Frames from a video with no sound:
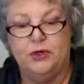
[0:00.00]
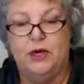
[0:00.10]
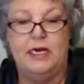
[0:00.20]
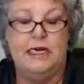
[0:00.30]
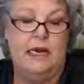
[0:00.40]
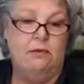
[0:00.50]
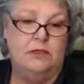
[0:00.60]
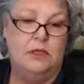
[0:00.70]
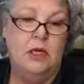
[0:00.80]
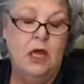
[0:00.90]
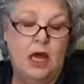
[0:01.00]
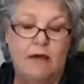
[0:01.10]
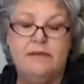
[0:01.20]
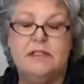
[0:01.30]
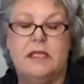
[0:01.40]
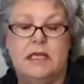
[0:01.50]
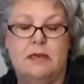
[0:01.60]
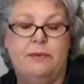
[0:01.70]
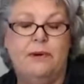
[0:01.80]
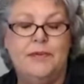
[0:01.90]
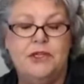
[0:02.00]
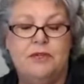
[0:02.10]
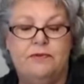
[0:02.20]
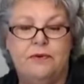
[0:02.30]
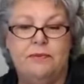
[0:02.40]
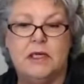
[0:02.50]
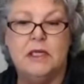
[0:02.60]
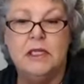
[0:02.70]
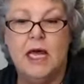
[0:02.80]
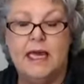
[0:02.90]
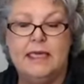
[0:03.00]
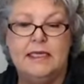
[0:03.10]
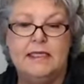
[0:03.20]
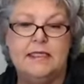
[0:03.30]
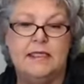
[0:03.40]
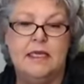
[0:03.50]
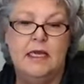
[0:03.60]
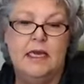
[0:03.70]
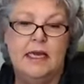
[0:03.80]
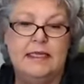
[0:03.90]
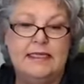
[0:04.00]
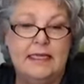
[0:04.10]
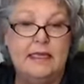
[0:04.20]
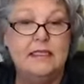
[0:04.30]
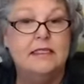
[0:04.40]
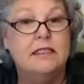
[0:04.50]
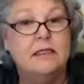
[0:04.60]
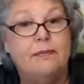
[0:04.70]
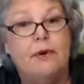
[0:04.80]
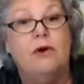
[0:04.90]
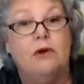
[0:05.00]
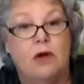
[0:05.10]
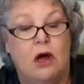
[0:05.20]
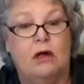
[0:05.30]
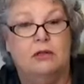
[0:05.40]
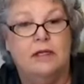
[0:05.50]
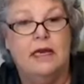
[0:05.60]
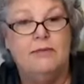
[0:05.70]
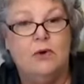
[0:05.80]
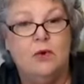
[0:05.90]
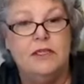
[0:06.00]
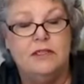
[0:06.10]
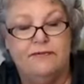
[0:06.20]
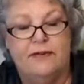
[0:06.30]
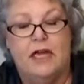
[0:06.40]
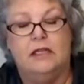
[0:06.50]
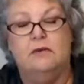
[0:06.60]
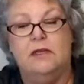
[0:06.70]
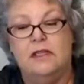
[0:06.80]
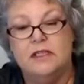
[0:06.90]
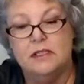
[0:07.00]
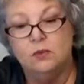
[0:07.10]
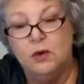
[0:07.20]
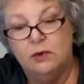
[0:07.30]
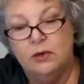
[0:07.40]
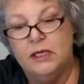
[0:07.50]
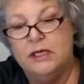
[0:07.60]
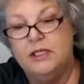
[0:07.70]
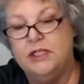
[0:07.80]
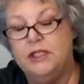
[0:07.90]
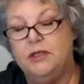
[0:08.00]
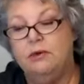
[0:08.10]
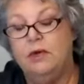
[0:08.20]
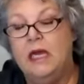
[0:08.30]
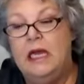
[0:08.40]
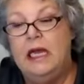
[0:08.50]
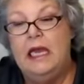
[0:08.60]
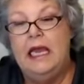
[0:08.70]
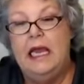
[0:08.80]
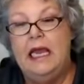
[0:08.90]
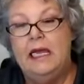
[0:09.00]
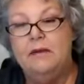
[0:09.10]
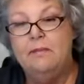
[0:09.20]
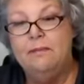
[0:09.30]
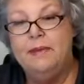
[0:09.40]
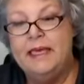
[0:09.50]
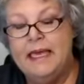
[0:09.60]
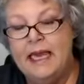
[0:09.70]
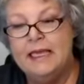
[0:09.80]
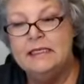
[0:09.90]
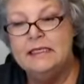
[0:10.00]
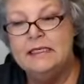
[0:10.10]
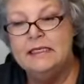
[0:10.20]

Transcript: train, and I would obviously get permission from the clients and say, this is the protocol that I'm going to follow, and this is what we're going to do, and began